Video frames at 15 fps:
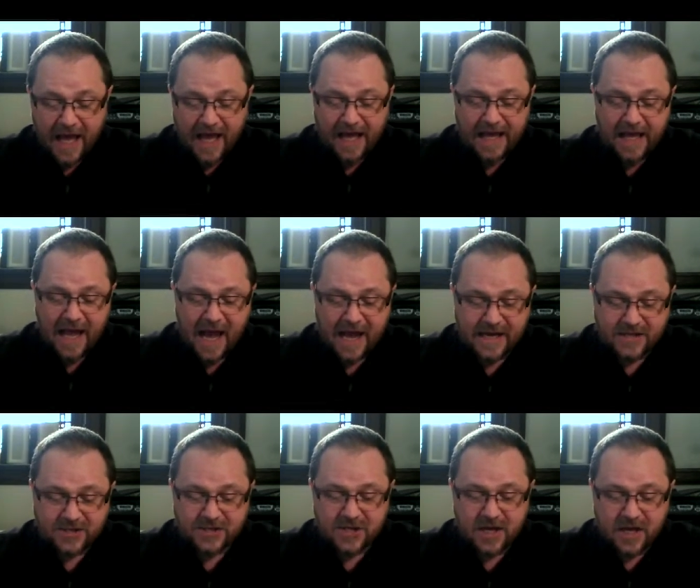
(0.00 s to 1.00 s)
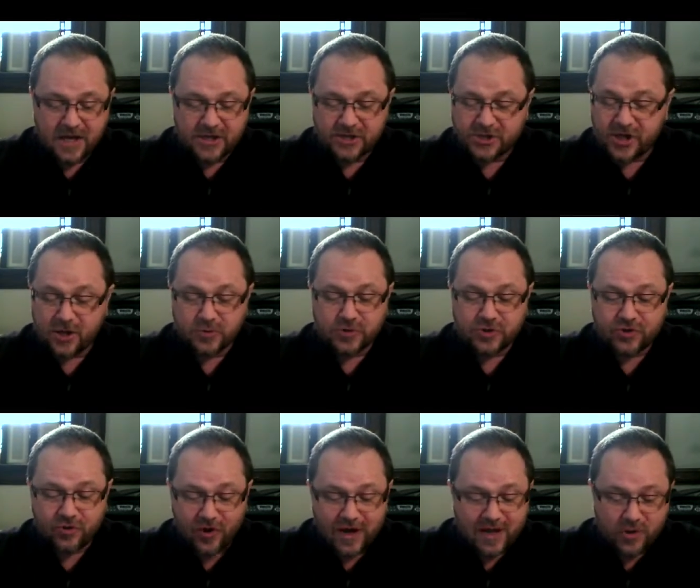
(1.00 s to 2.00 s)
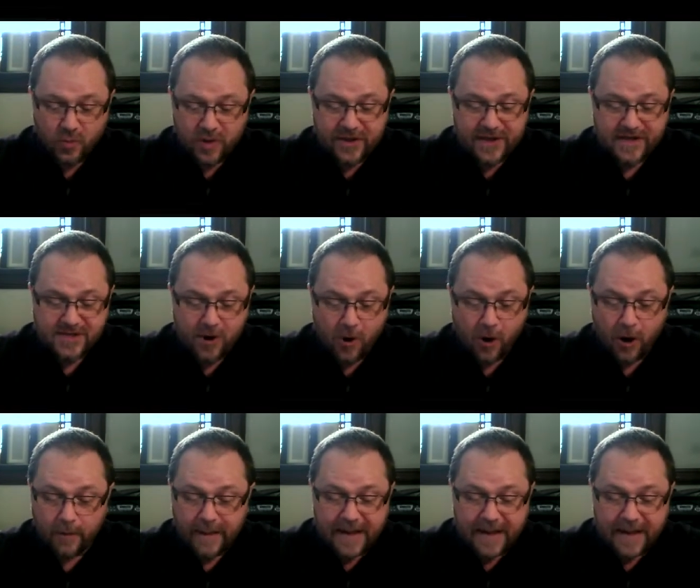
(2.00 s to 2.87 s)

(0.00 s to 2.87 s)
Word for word: He has shown strength with his arm.